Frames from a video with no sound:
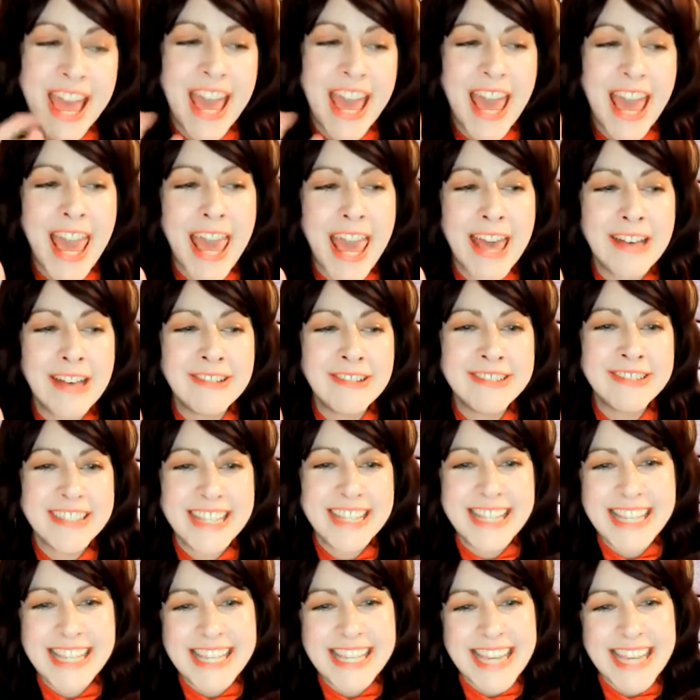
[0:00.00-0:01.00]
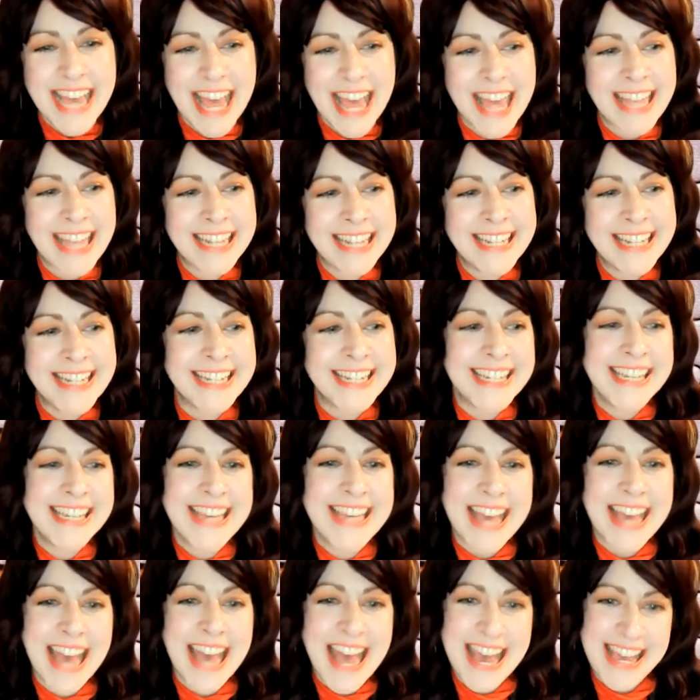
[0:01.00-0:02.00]

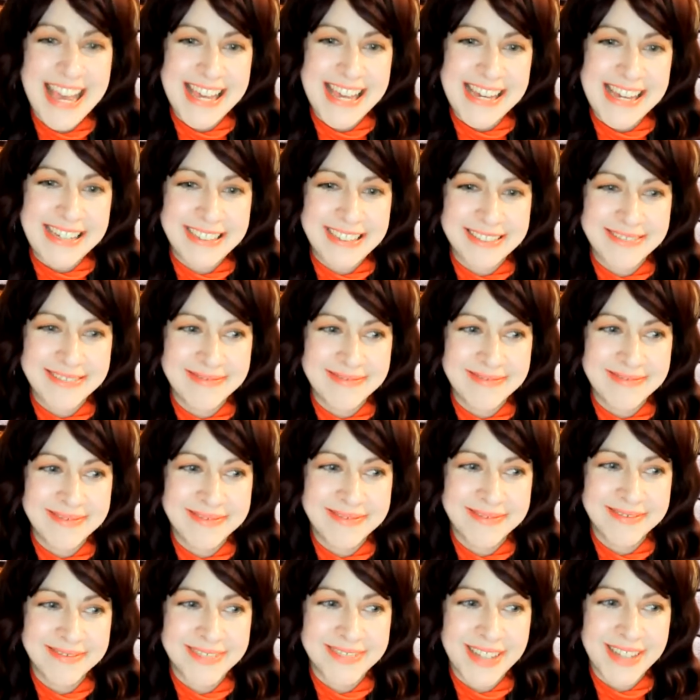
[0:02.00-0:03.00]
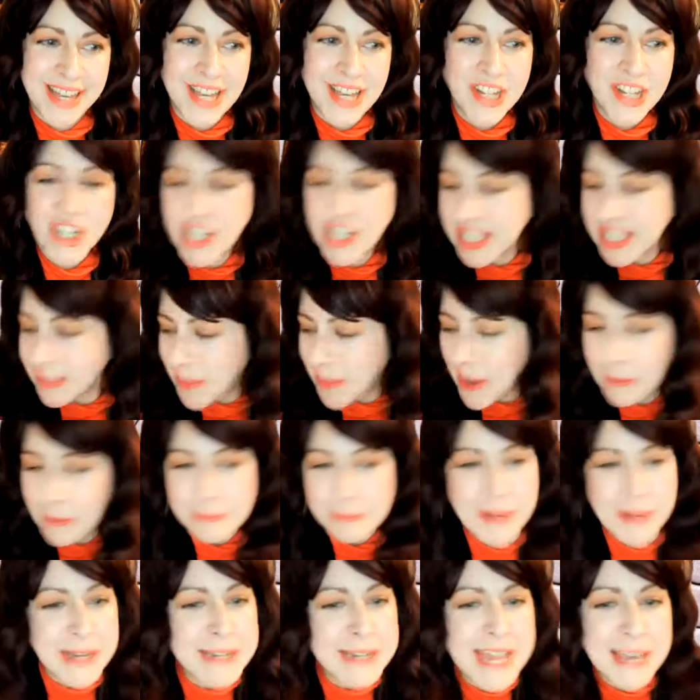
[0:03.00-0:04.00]
L-E-N-D-A. She spelled
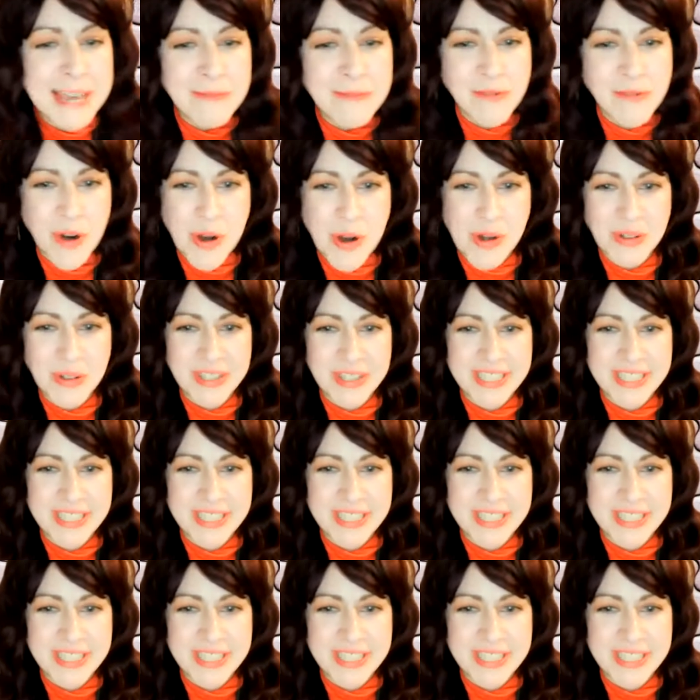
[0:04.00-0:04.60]
my name wrong.